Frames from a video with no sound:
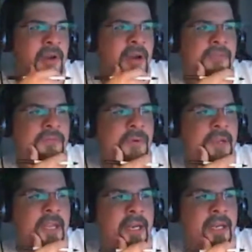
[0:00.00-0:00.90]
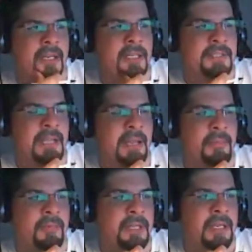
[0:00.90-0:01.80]
how to fork it in this type
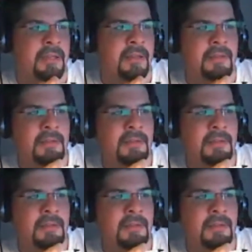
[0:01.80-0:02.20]
of deal.